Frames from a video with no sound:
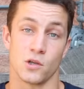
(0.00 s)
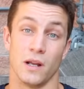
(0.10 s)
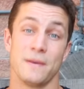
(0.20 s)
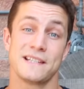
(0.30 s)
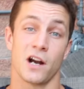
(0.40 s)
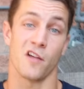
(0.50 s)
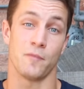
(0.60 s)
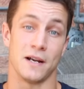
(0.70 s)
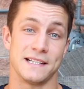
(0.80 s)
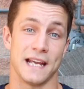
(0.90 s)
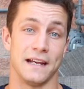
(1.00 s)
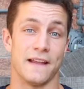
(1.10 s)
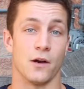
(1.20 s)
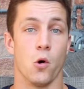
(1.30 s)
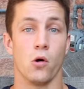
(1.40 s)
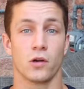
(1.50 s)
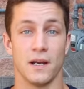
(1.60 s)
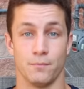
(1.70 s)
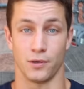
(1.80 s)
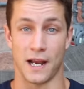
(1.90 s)
So let me start off by saying that whole
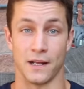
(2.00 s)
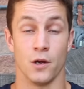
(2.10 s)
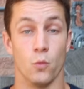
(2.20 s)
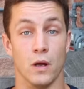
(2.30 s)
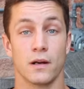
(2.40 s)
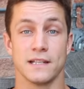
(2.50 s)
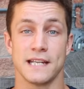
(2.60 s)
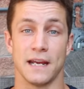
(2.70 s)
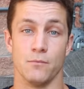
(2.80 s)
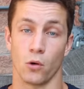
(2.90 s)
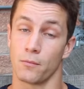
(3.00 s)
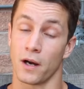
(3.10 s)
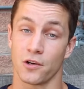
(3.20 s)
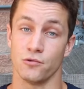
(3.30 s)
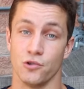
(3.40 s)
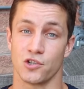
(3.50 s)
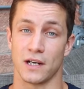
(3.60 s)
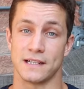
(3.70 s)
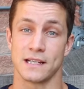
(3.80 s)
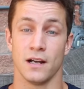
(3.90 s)
grain bread will contain more
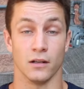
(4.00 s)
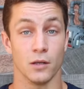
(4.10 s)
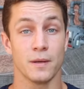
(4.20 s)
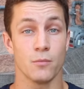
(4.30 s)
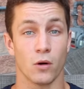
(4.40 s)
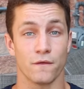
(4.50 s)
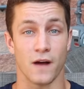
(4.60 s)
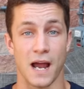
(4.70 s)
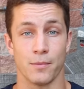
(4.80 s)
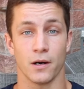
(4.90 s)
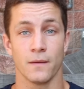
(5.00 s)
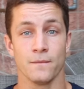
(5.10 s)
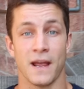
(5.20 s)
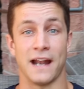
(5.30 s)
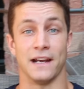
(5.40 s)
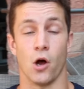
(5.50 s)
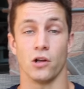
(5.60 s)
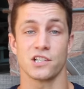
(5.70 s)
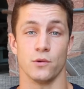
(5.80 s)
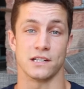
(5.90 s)
micronutrients, a little bit more fiber, and it
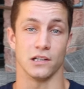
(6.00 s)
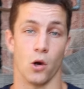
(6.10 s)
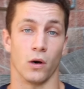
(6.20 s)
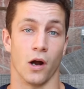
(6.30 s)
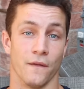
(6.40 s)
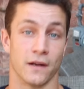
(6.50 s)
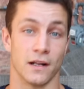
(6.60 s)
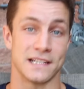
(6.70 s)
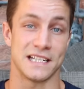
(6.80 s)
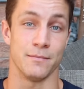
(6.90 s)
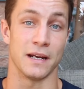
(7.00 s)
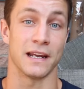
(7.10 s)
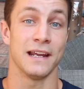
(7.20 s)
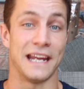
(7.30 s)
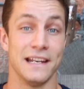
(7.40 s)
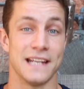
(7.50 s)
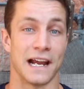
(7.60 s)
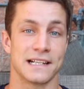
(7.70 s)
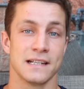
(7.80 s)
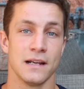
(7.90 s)
also is lower on the glycemic
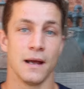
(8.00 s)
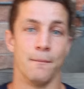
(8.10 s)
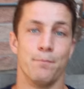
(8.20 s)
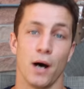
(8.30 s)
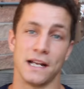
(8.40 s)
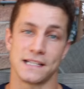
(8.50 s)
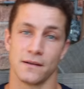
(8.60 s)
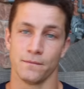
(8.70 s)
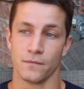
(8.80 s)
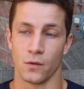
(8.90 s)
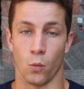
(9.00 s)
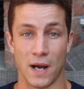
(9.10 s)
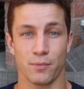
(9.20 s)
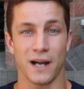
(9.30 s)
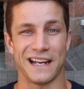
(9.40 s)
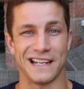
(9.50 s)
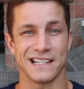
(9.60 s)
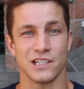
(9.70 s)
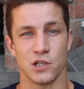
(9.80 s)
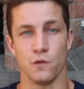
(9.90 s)
index. But white bread
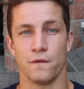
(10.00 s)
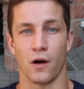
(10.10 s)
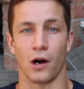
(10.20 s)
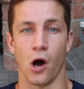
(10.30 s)
isn't too far